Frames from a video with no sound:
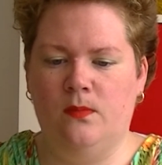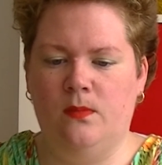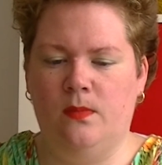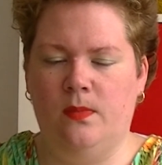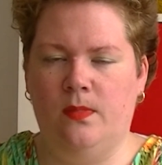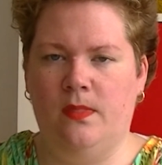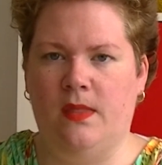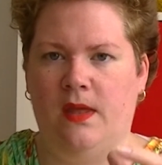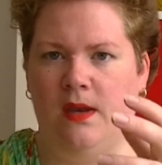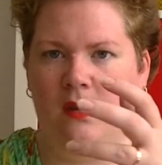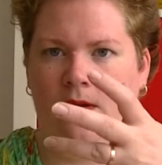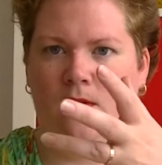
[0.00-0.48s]

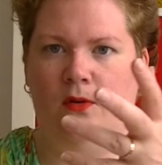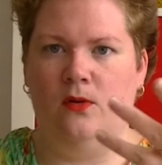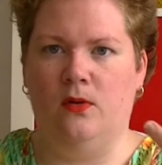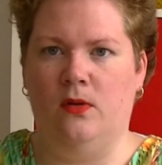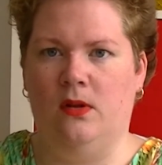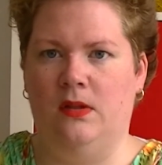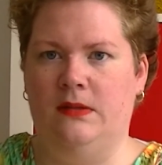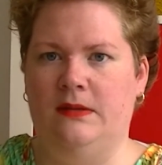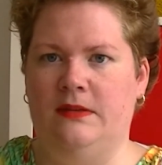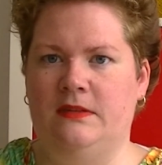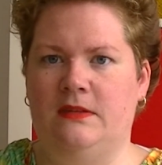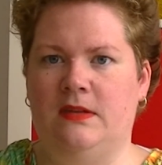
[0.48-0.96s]
then the whole
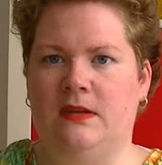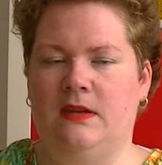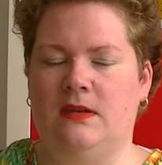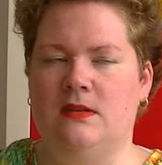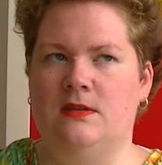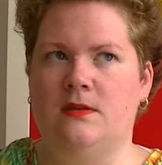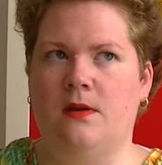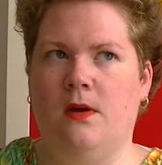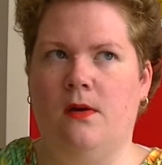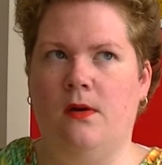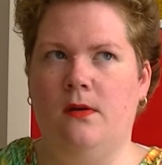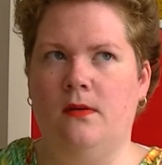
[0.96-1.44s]
listing is
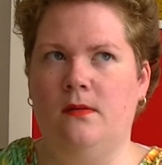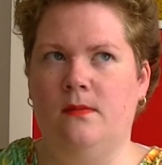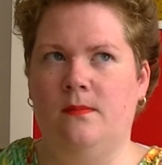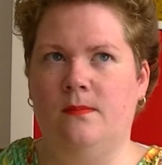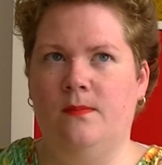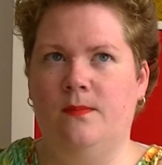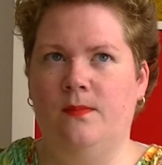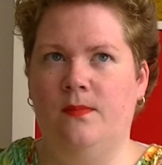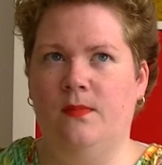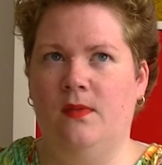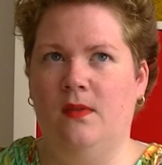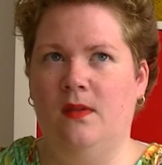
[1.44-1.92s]
gone.
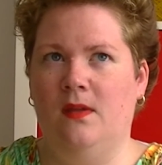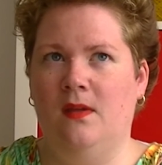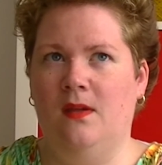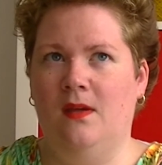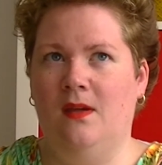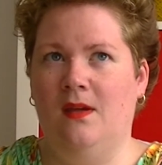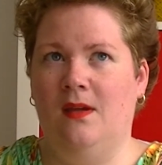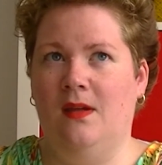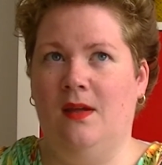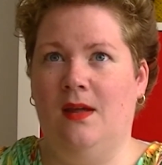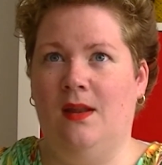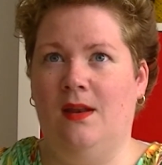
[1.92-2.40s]

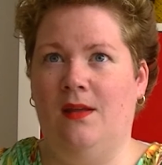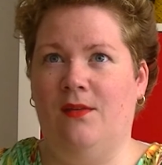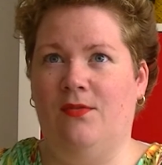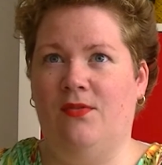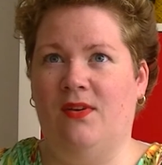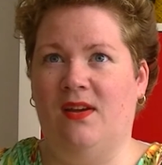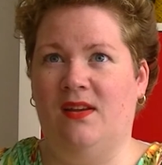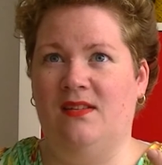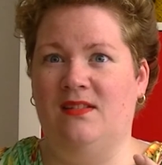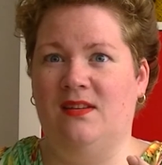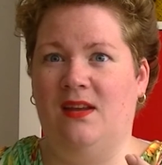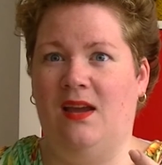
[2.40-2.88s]
And if
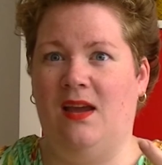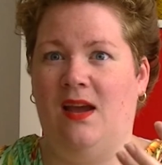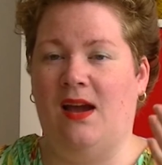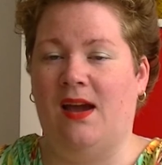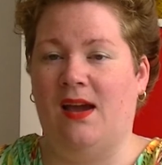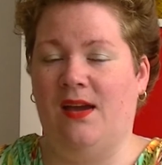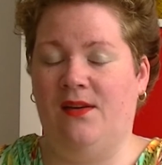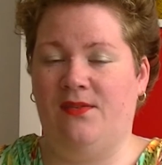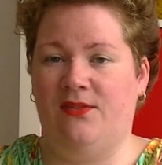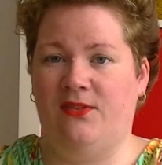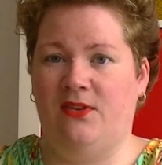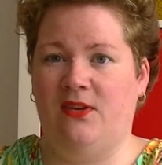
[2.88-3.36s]
I say I
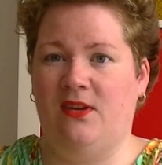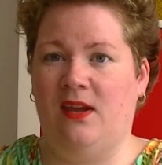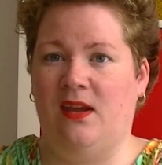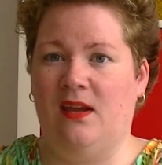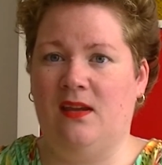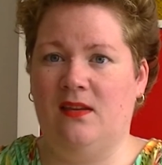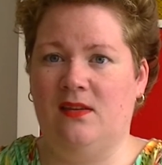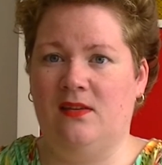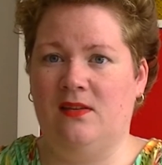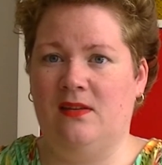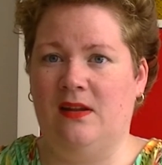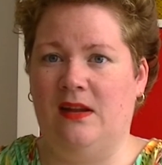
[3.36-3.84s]
have
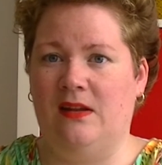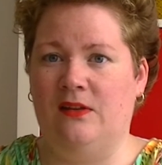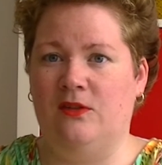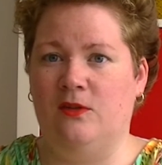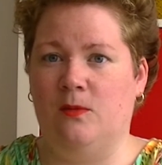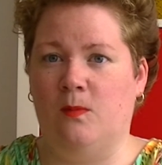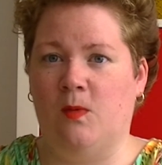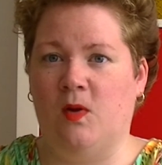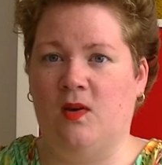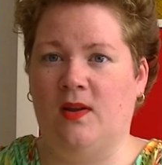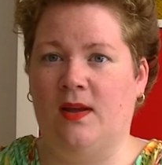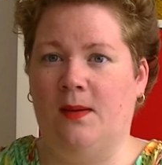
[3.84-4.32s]
6, then
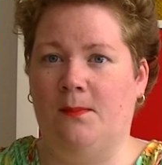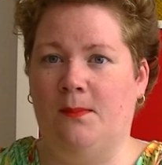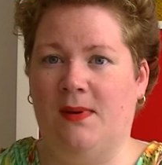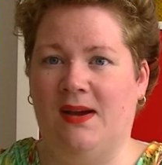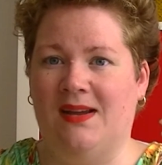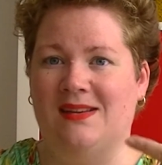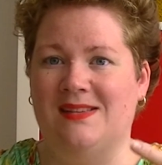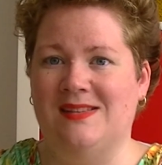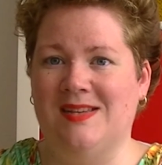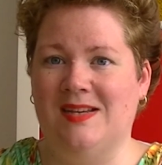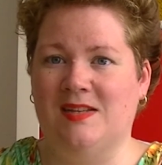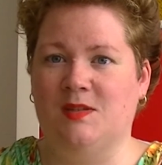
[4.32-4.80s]
someone can buy
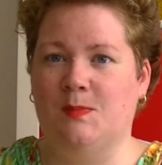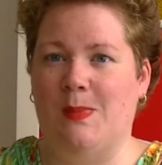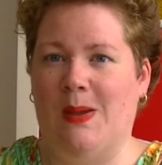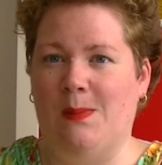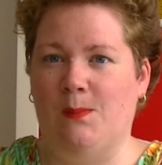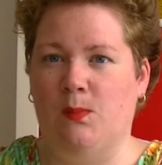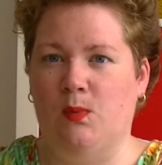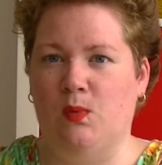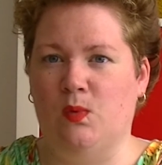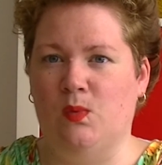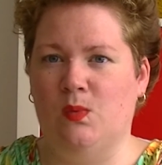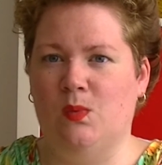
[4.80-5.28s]
6
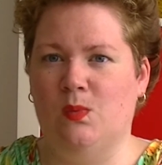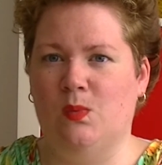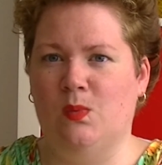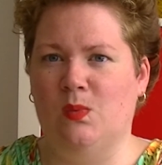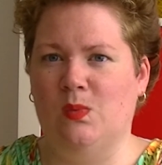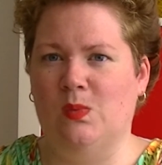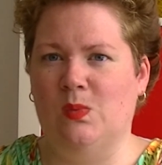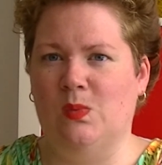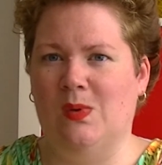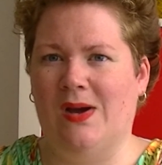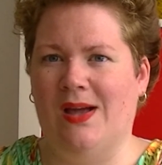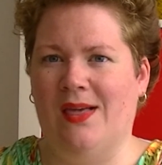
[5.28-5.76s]
bamboo
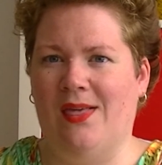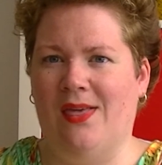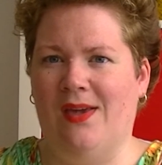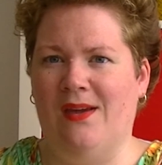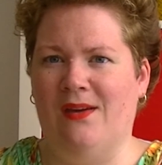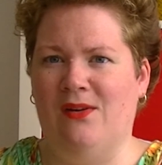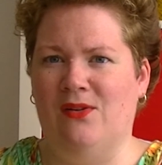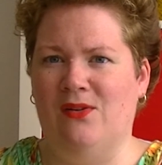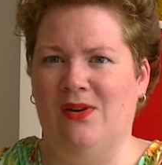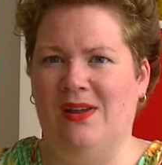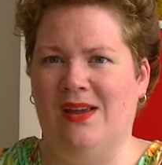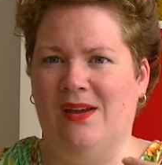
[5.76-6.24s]
while I
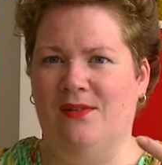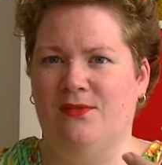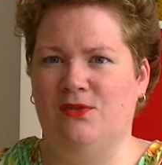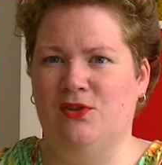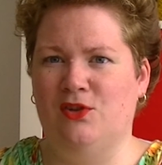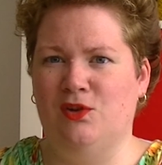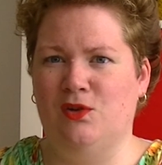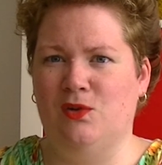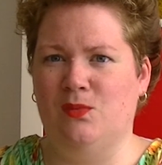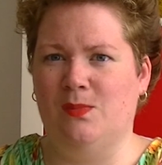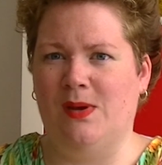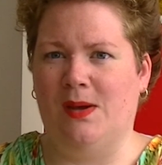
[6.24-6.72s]
only have
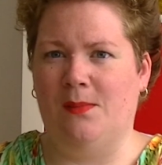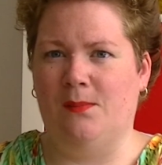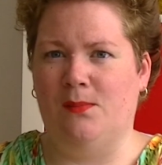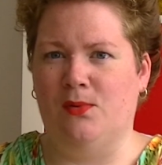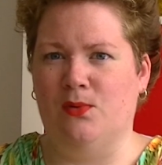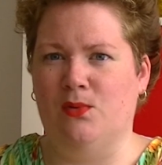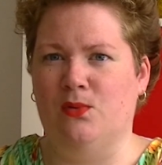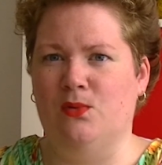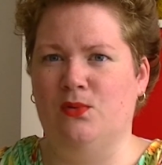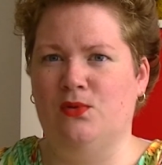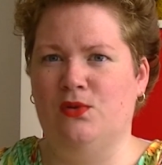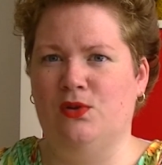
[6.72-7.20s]
2
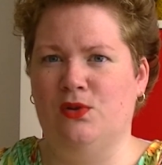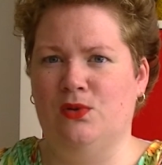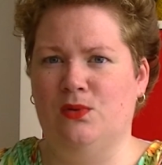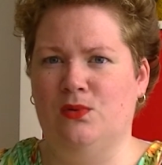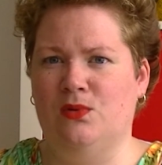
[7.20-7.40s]
bamboo, 2